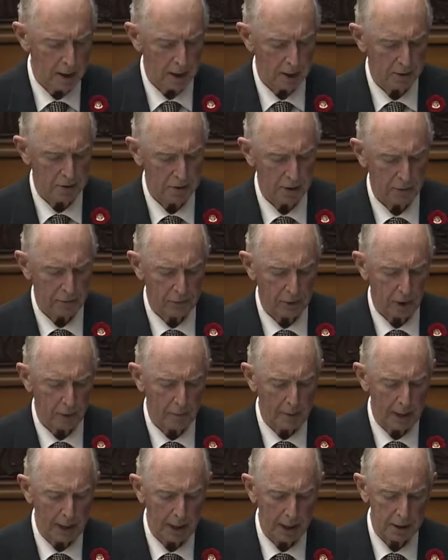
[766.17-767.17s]

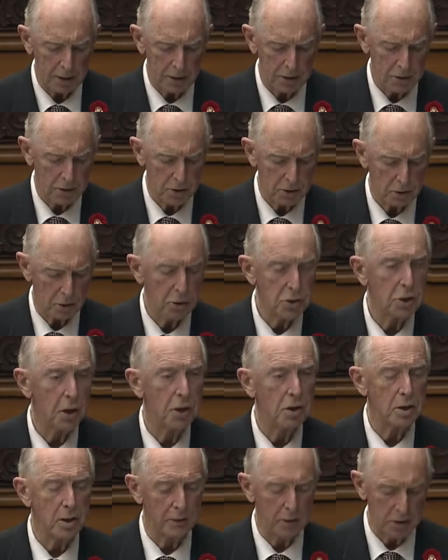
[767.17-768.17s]
Encephalomyelitis
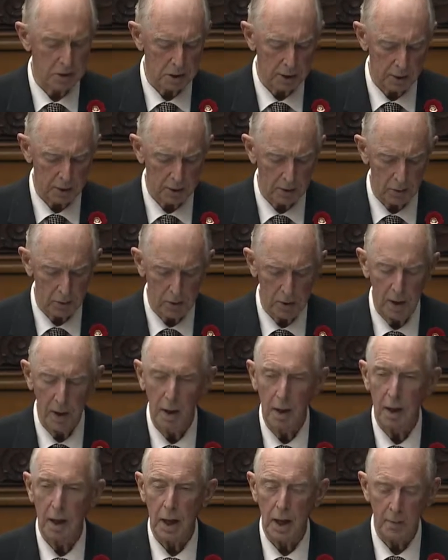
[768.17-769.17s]
Association of Ontario.
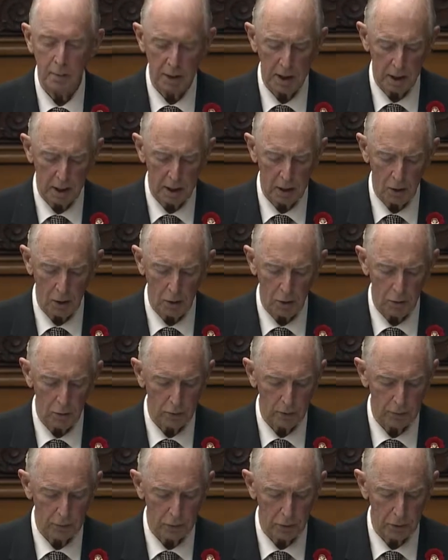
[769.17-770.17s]

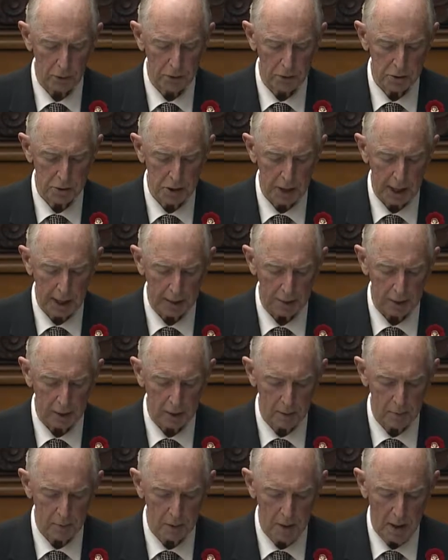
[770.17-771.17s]
MEAO, of course, is the
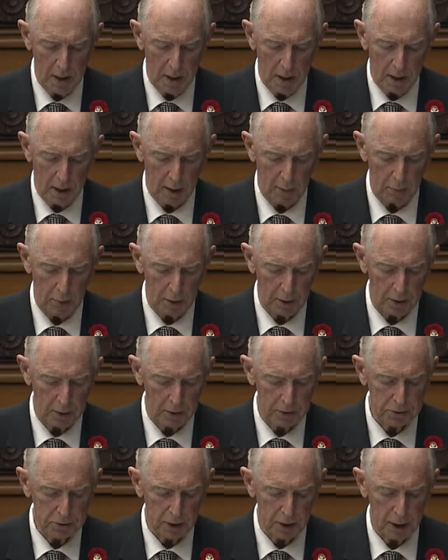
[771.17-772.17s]
acronym. And we are
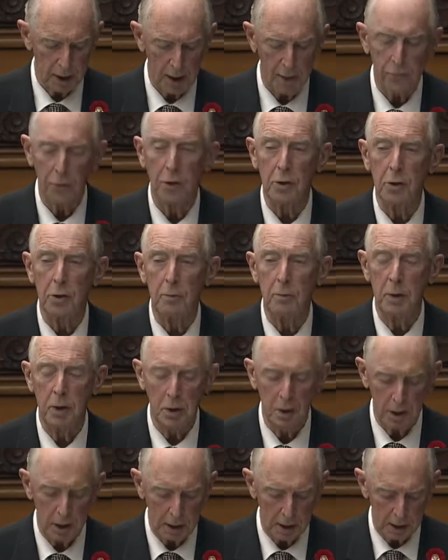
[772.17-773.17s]
here today for
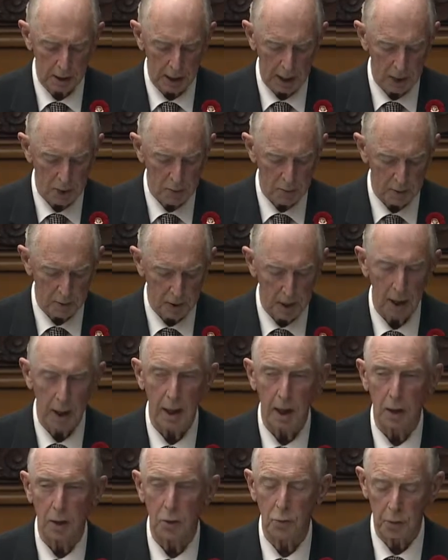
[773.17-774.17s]
Community Engagement
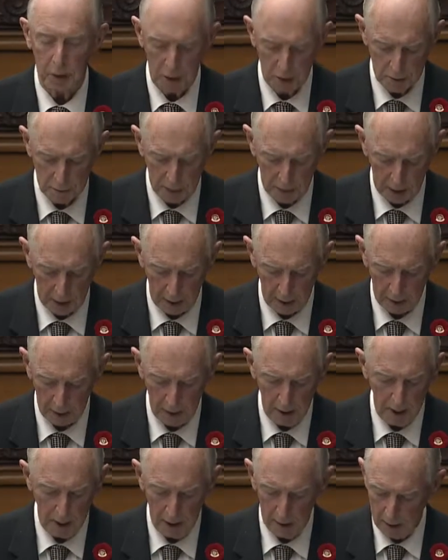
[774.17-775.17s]
Day at Queen's Park.
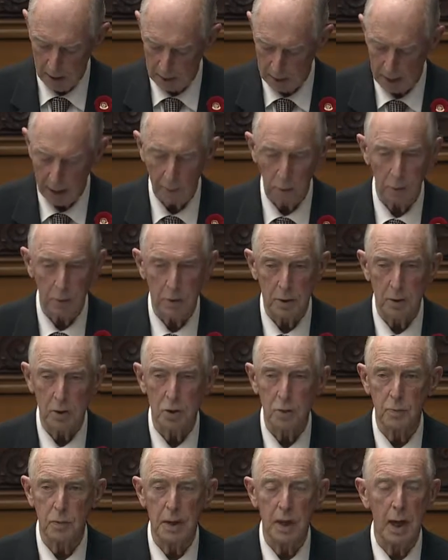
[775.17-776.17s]
And that will
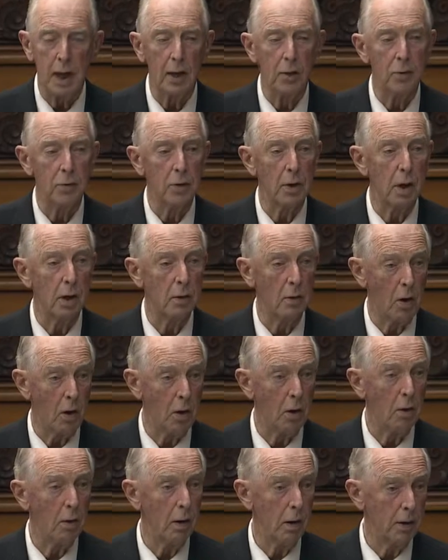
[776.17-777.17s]
just be down the
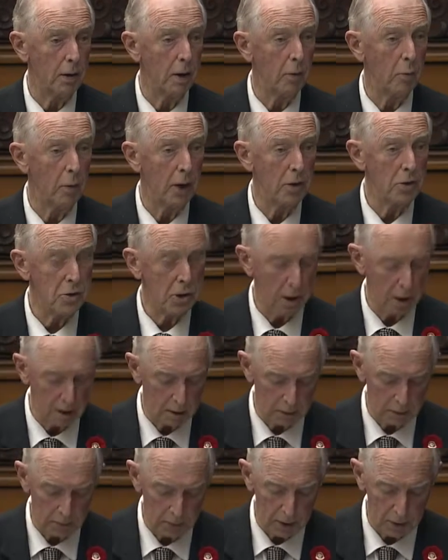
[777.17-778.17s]
hall on the west
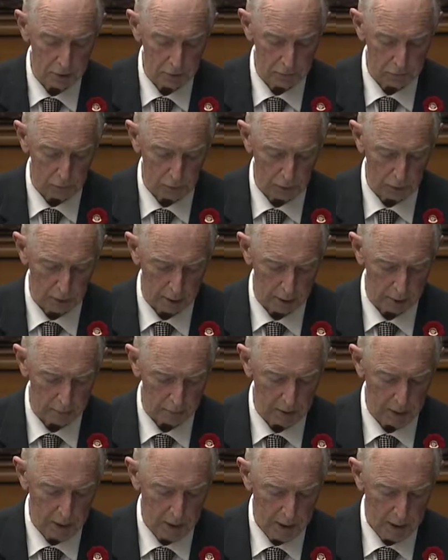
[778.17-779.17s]
end of this floor.
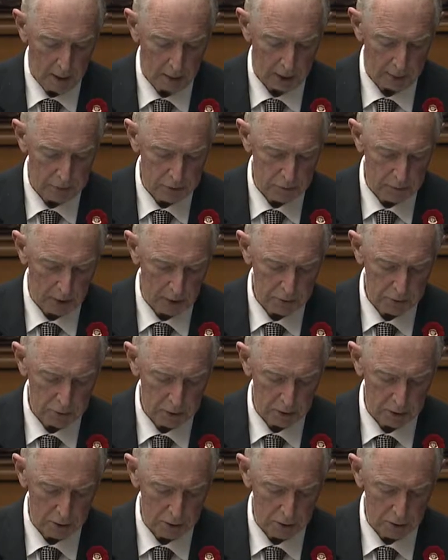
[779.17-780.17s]
I have sponsored
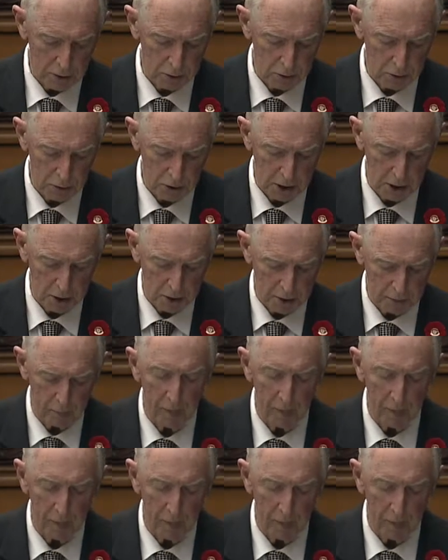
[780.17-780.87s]
this association